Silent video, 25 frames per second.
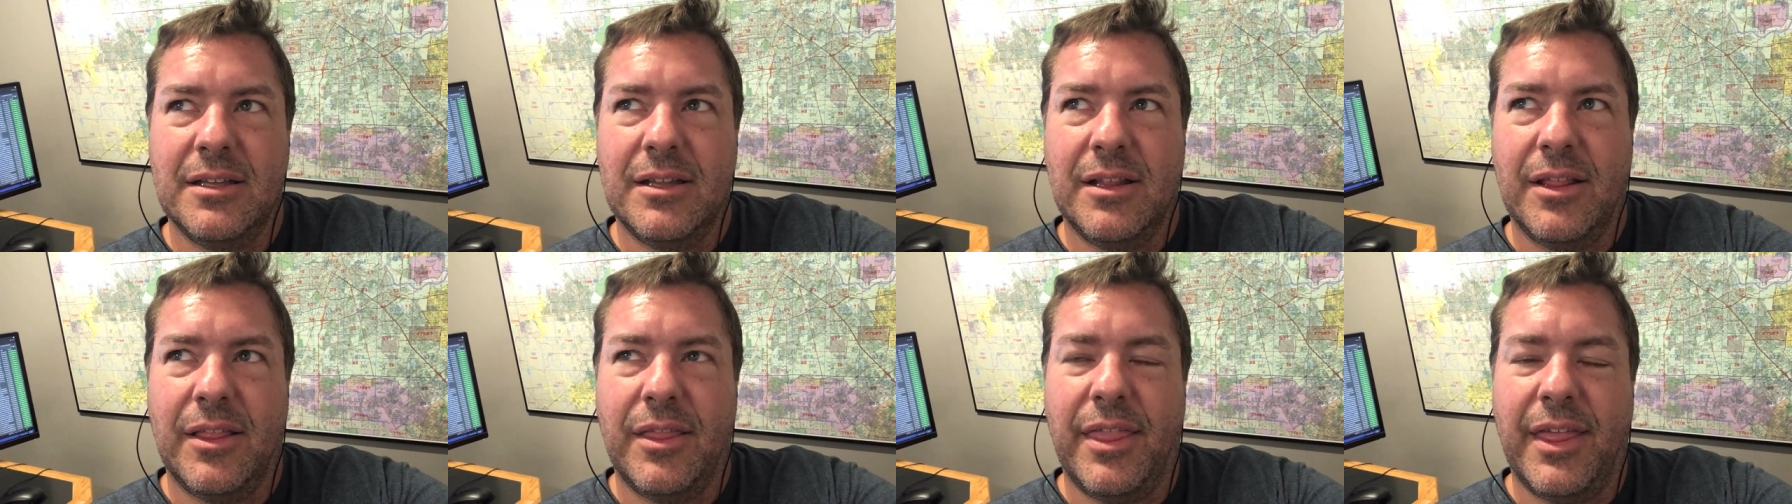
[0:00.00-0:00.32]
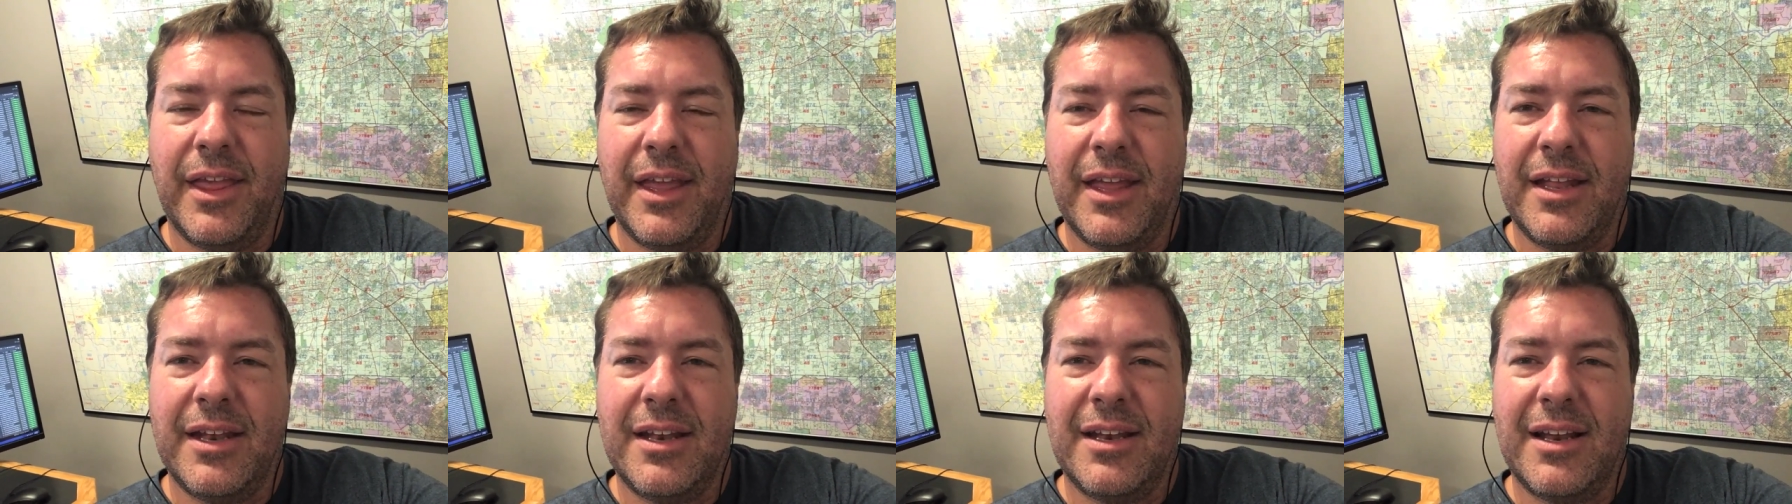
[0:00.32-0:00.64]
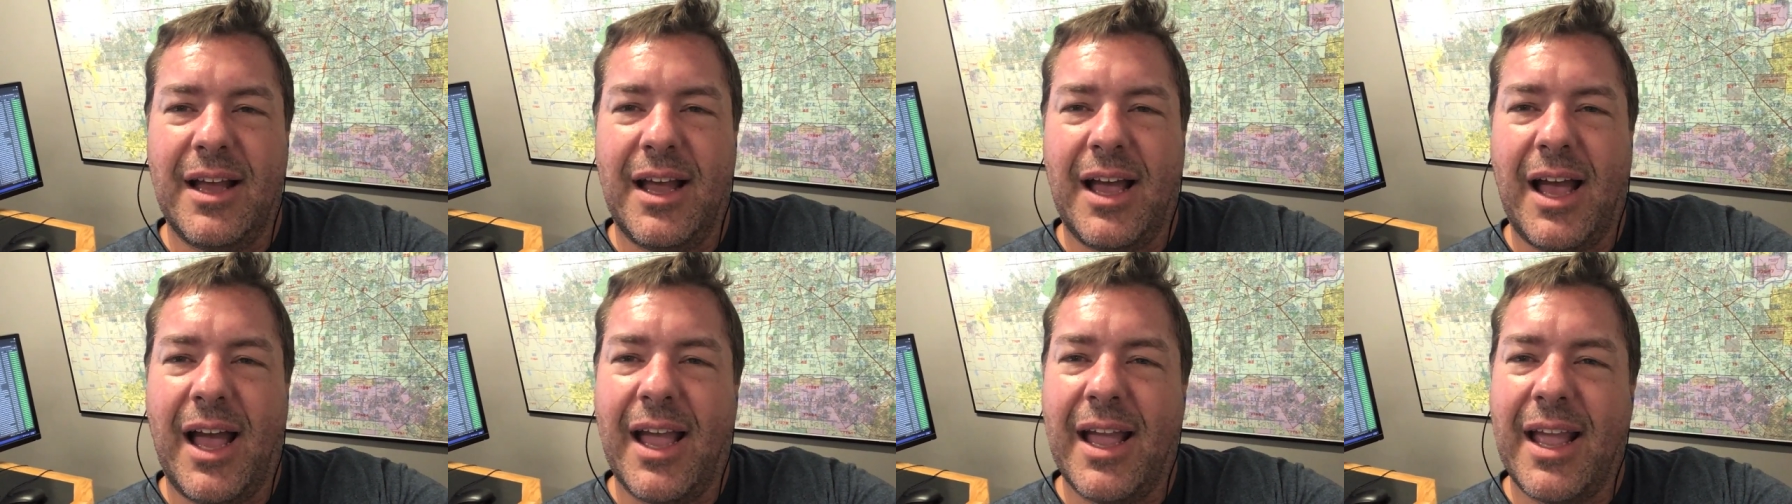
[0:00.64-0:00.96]
then
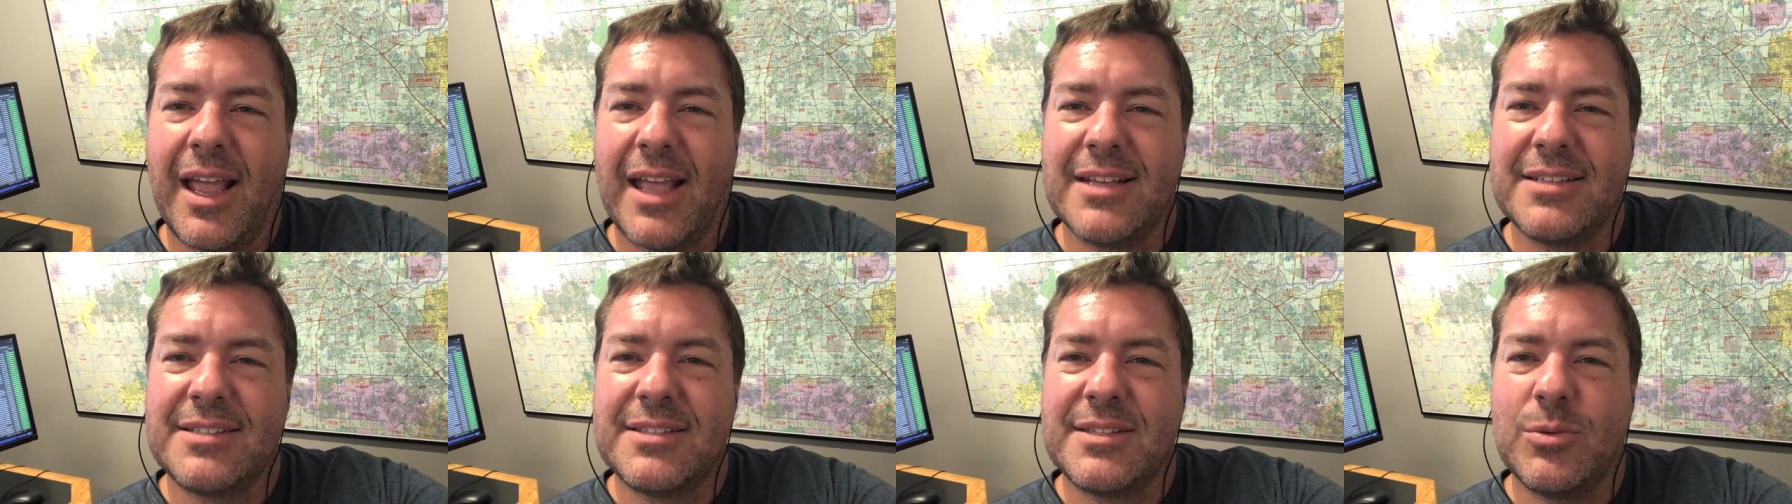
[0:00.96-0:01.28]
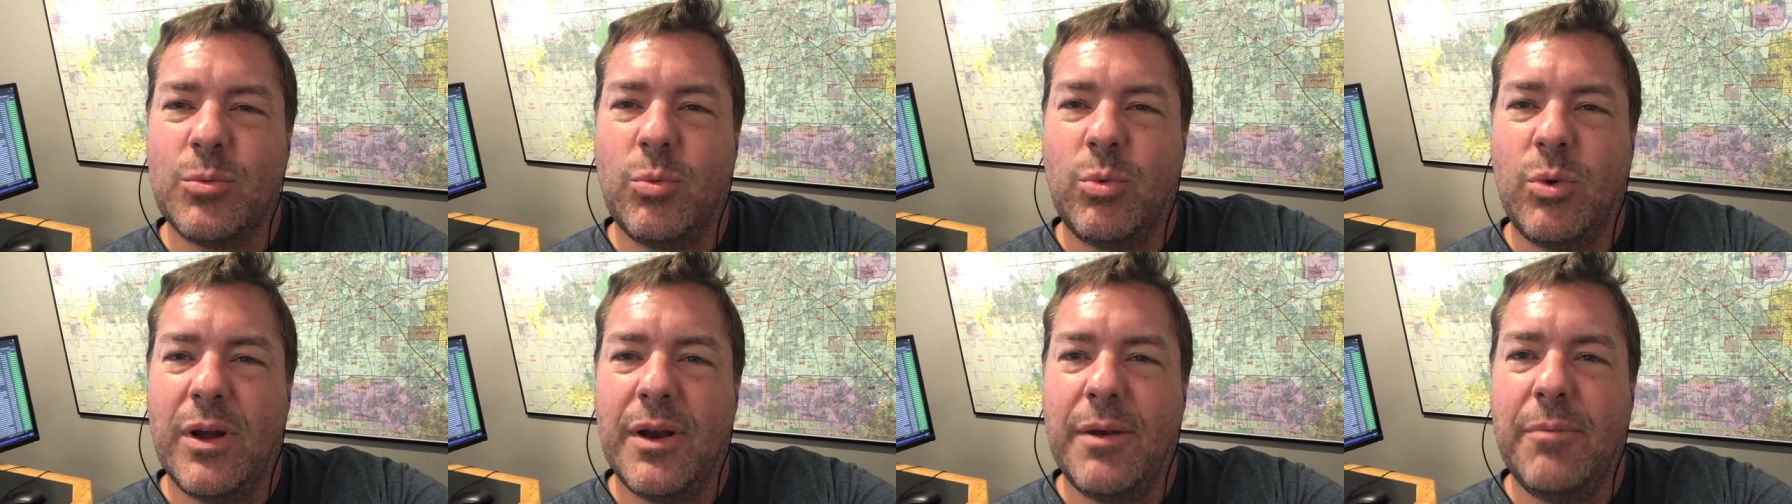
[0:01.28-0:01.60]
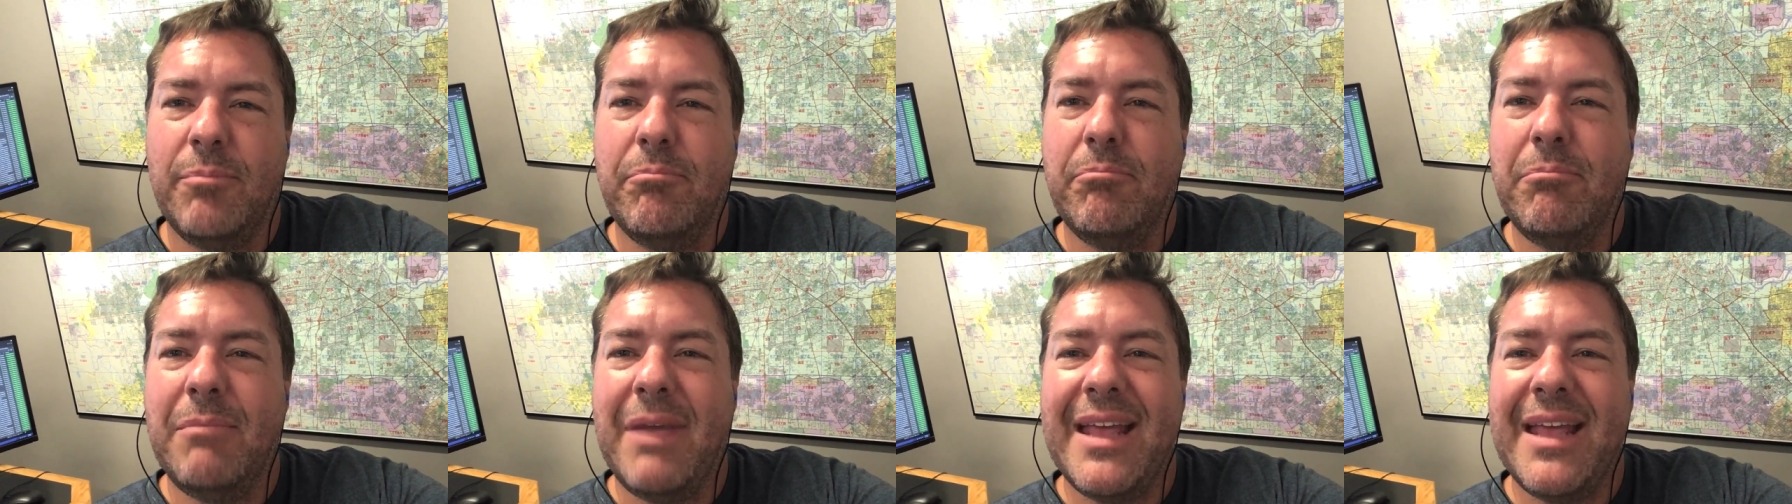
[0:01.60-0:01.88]
I guess the one